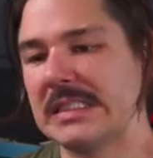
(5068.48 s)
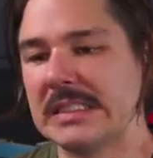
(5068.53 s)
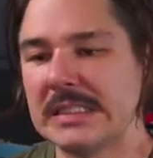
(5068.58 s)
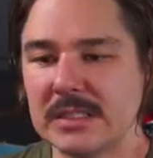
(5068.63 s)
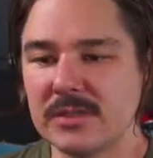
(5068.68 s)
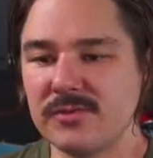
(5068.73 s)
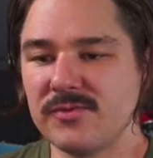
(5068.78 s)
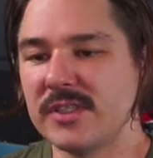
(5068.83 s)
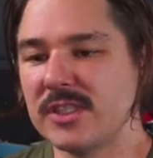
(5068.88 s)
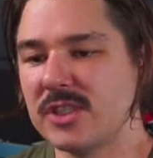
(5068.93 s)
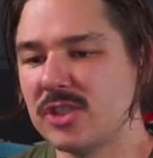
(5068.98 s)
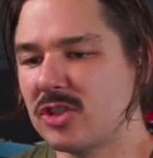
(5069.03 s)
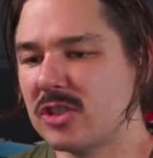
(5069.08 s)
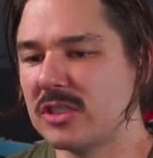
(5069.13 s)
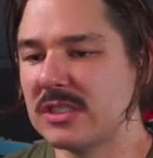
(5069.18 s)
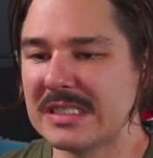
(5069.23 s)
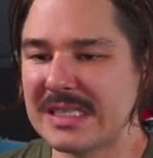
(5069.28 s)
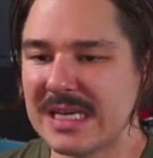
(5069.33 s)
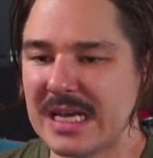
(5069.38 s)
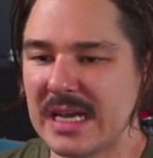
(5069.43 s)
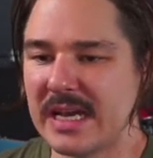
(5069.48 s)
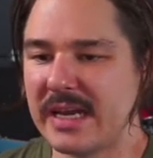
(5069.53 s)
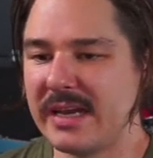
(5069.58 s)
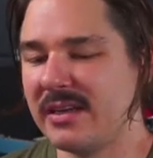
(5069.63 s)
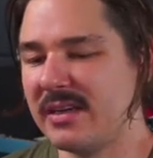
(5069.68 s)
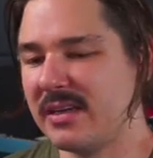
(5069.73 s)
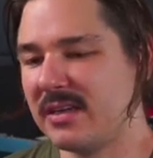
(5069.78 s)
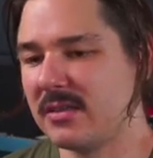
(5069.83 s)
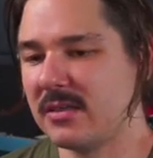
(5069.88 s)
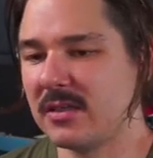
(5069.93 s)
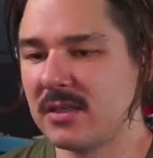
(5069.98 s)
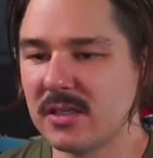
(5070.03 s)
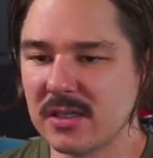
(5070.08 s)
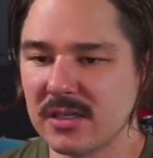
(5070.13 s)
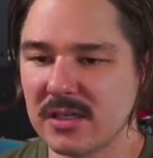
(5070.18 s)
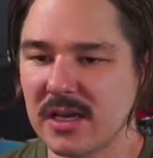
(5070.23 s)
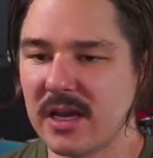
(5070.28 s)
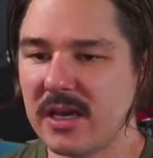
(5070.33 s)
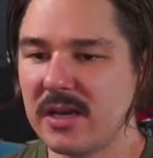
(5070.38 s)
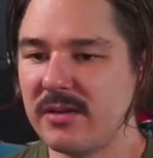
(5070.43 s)
visual design, and
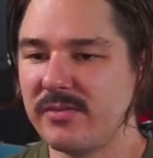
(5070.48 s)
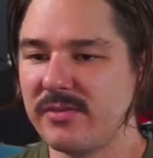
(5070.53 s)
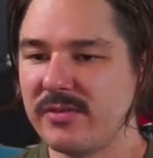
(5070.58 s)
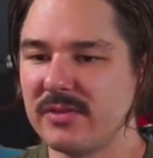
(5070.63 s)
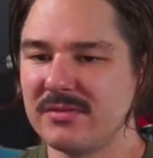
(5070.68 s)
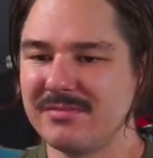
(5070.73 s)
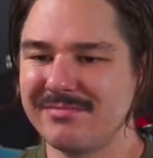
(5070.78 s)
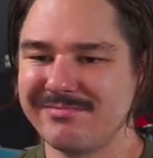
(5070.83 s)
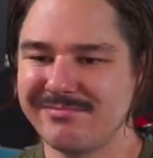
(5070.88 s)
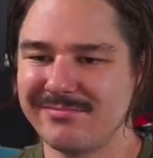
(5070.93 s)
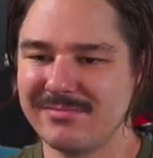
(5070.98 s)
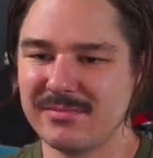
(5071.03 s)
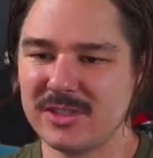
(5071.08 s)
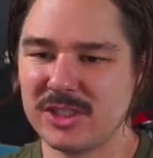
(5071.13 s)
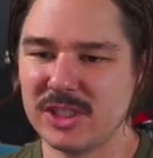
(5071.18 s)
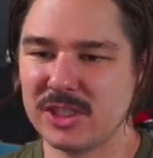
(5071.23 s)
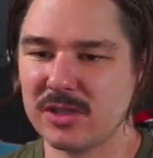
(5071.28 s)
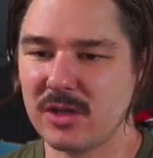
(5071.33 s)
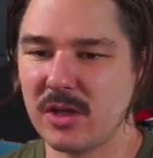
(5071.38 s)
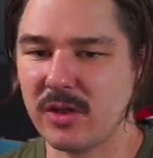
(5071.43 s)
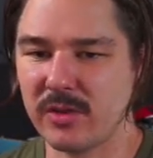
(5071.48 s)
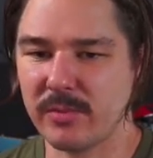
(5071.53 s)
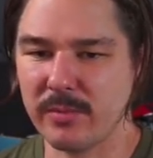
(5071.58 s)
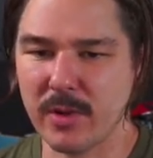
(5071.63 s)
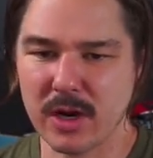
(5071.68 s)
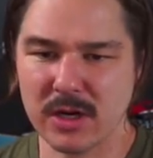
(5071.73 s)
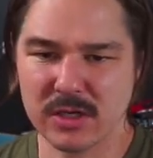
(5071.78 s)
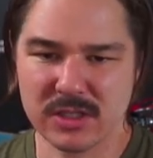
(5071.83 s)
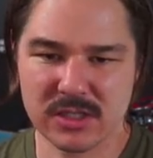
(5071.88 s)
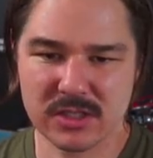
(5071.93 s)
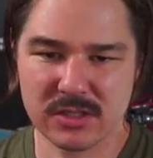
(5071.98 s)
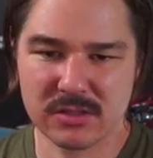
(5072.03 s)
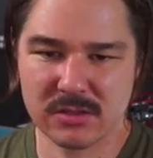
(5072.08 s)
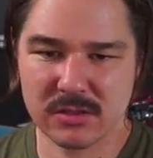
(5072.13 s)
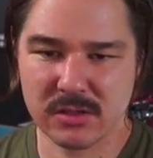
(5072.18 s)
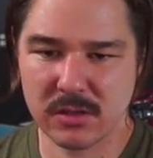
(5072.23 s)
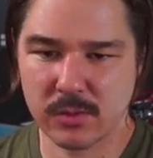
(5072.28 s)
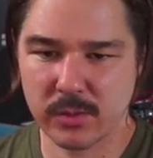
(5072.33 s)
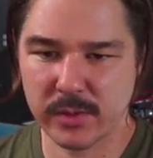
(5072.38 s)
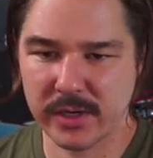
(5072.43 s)
kind of just all the margins are
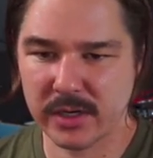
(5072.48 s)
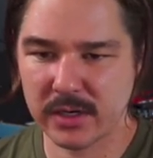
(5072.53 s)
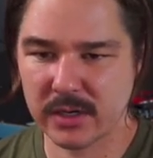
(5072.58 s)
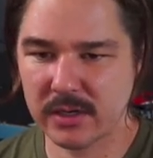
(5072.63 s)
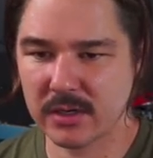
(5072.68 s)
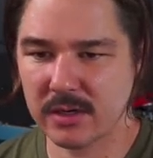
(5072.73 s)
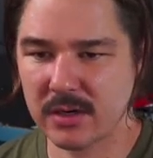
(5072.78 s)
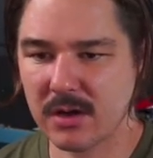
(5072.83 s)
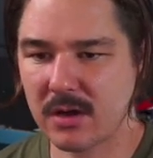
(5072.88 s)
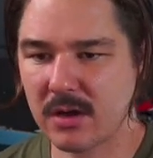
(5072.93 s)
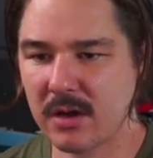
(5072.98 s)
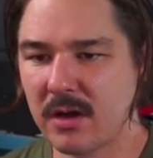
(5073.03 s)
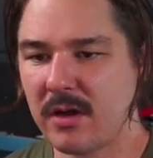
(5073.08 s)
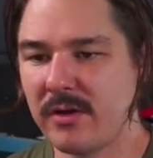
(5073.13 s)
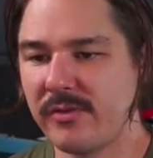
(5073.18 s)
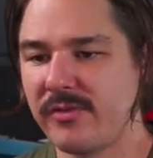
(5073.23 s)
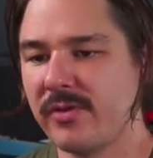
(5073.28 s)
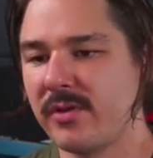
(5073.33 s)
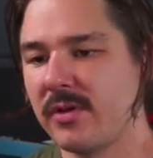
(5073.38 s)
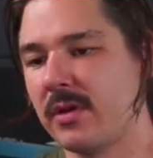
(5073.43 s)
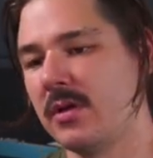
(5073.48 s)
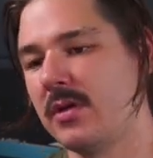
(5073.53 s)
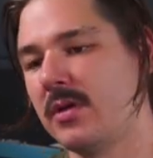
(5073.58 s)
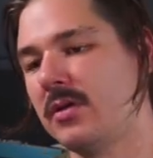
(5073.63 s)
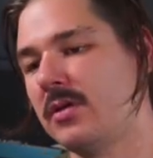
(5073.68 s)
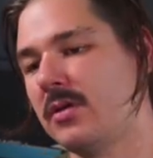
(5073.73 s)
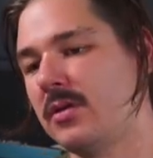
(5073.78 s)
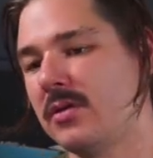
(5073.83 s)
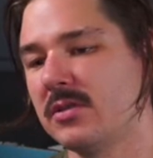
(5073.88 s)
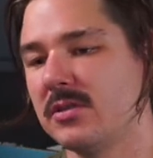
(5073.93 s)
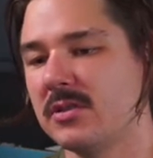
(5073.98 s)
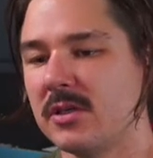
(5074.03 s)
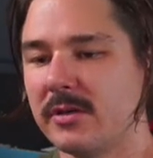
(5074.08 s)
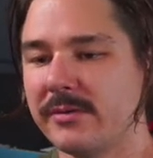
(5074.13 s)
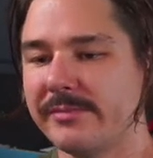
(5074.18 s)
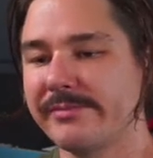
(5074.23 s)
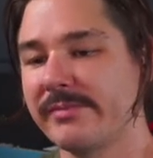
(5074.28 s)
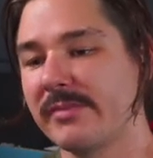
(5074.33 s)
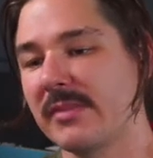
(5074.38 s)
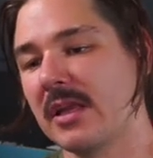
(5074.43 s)
all weird and off. So
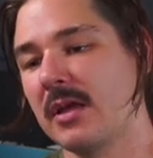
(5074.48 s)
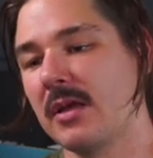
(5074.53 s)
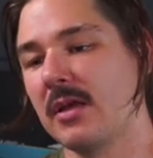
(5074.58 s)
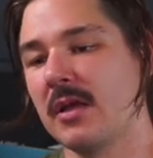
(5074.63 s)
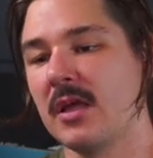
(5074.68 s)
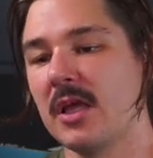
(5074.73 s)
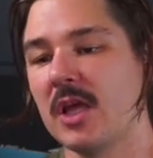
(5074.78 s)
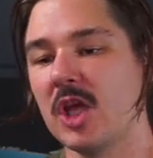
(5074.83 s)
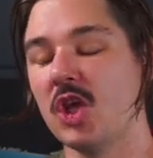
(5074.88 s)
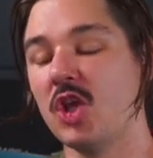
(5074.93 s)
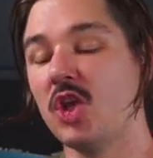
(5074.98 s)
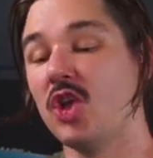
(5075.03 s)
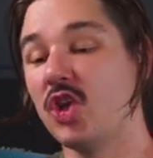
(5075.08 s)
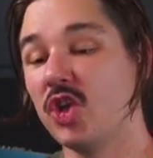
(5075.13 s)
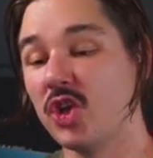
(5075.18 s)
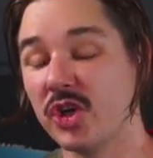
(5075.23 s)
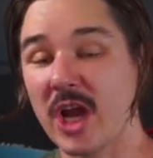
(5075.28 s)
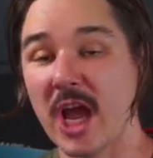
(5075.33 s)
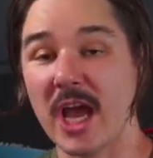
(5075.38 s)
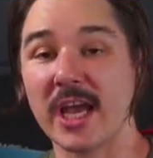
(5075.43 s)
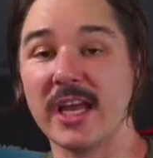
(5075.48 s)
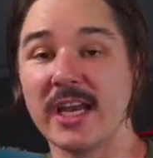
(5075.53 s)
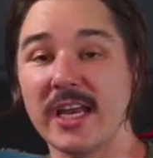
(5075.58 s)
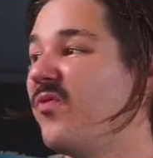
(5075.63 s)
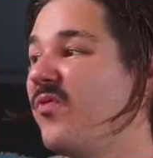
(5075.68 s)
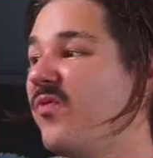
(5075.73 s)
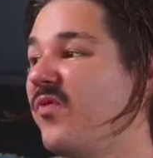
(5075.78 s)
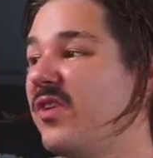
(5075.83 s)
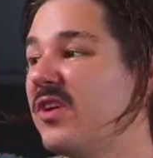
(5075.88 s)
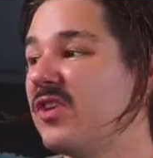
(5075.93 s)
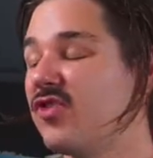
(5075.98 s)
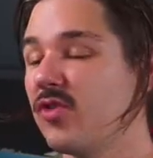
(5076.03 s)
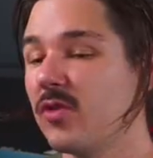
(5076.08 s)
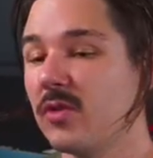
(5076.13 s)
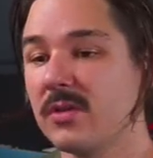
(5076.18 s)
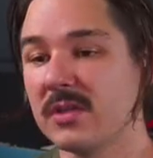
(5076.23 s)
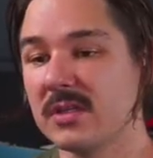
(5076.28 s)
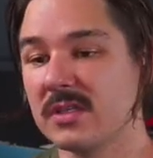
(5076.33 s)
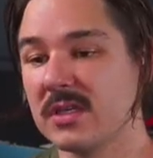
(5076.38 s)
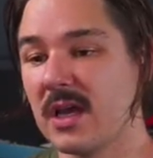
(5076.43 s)
you're not going to get visual
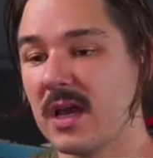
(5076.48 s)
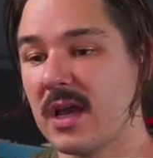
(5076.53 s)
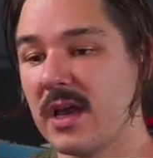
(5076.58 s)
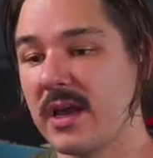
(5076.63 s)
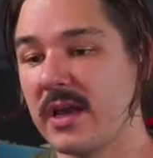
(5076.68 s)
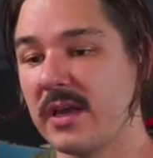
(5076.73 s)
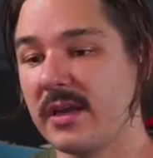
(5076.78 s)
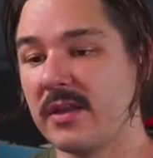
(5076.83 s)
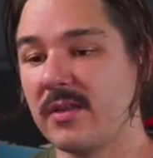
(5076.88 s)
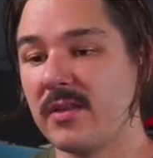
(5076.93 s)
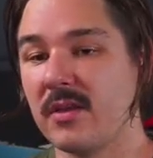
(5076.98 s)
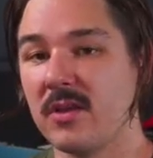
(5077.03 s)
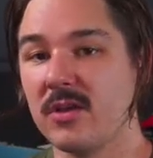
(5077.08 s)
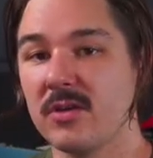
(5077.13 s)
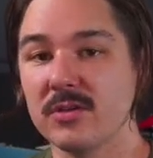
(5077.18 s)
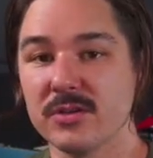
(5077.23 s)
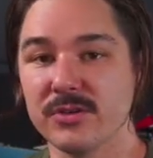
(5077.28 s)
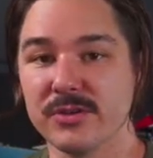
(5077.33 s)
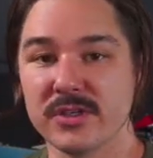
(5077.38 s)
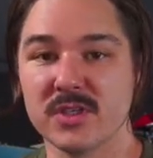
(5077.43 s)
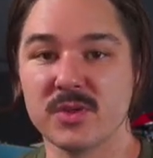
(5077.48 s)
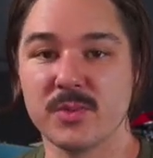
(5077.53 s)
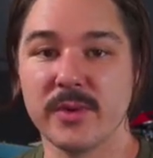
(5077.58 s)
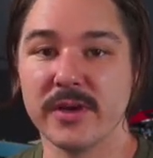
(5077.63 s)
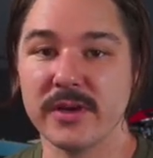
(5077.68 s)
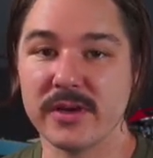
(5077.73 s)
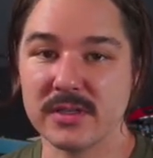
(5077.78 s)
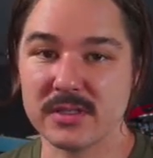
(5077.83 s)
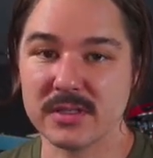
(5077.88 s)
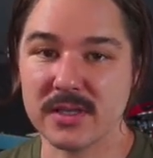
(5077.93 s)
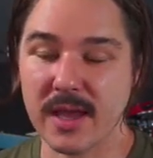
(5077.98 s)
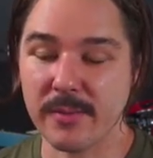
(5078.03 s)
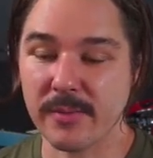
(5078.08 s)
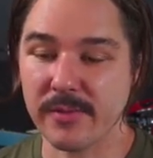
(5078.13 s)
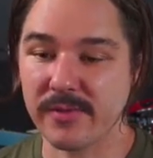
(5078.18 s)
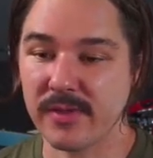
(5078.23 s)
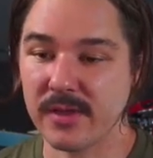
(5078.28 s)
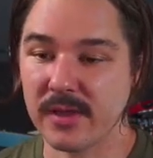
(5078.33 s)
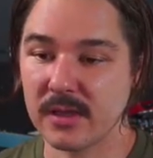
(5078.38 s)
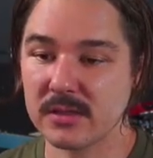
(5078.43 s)
design and the user experience type of
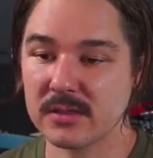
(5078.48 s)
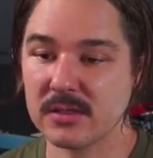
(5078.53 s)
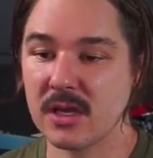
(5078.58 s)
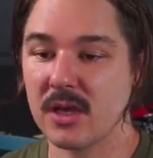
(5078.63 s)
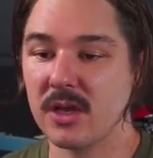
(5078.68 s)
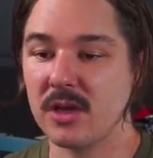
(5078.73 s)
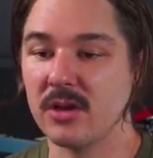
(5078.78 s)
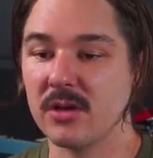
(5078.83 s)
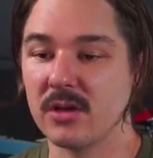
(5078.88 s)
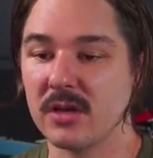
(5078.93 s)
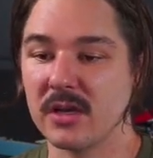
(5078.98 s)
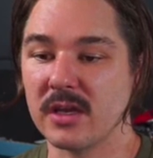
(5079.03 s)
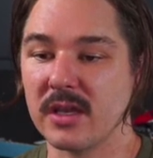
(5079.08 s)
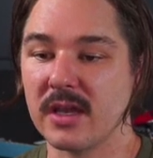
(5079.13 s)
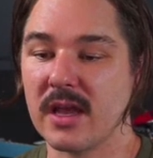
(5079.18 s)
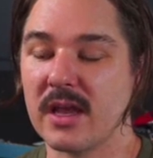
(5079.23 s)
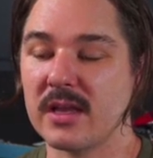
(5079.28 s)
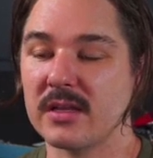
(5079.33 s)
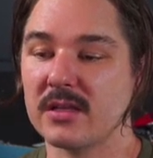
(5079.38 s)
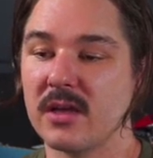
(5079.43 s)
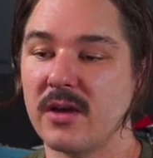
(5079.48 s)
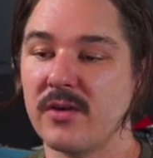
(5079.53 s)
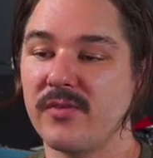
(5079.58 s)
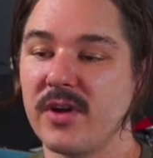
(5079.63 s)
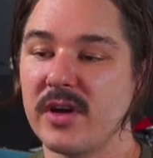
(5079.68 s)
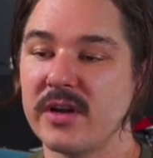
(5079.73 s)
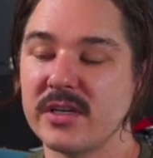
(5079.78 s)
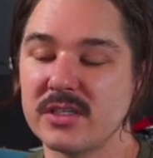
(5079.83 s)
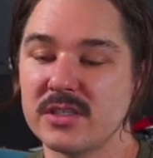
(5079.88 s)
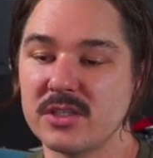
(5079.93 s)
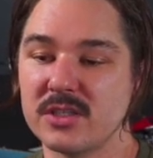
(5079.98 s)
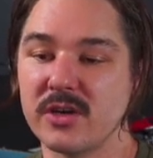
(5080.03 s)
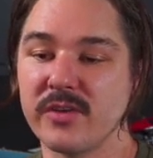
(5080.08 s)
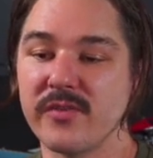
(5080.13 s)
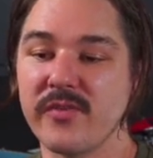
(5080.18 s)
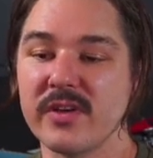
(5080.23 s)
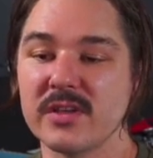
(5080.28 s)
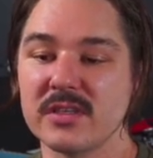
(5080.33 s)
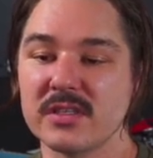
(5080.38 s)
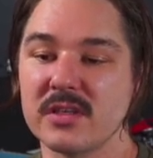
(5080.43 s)
things. You're going to get a very
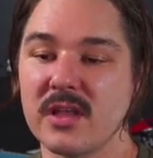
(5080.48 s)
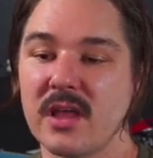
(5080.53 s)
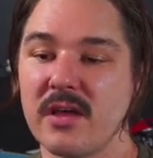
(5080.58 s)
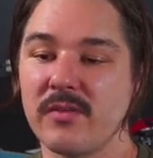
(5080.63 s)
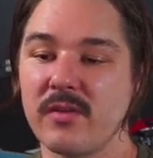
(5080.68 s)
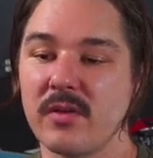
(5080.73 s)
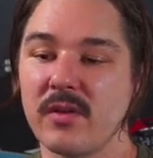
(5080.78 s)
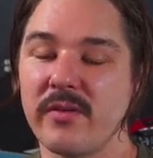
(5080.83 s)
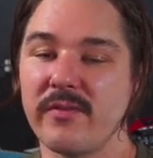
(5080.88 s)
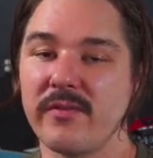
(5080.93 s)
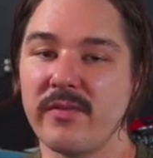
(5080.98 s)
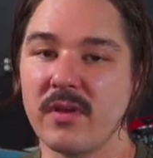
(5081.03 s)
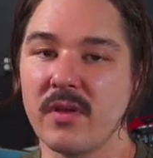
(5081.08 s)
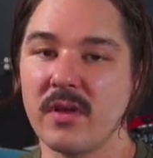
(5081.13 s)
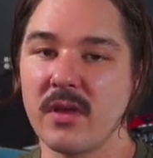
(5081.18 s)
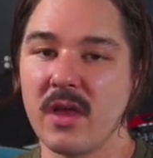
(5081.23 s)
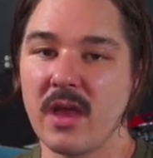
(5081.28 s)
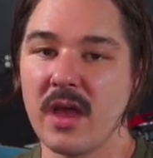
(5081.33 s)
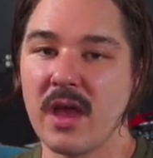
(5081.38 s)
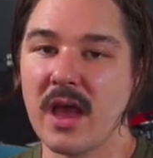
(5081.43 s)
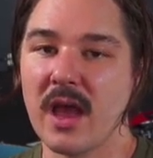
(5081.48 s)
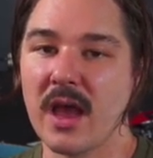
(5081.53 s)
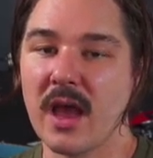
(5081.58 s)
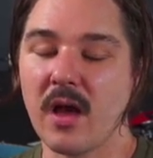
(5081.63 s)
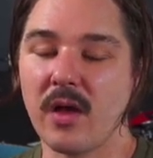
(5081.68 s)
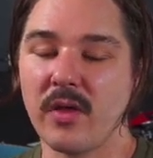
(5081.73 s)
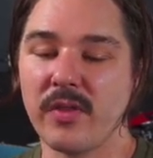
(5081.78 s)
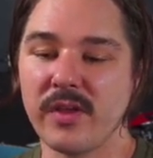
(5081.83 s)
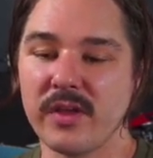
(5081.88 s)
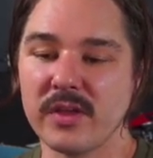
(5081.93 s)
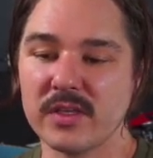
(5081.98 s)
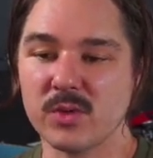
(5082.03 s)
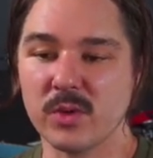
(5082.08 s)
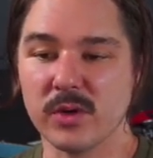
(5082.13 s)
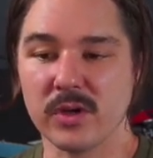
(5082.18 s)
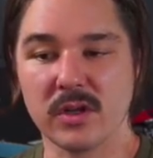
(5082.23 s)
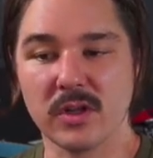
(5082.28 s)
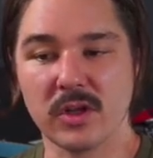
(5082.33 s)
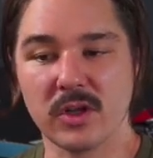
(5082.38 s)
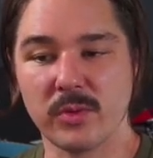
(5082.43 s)
surface level of how things work a
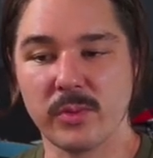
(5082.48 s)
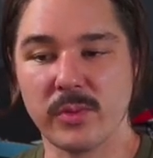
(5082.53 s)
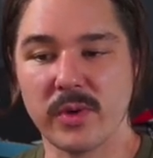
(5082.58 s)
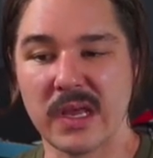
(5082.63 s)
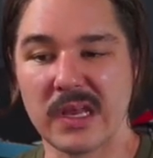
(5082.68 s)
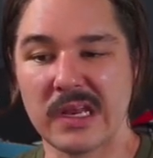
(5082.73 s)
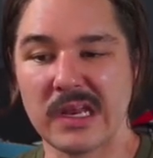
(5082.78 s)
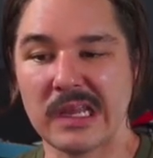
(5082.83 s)
little bit.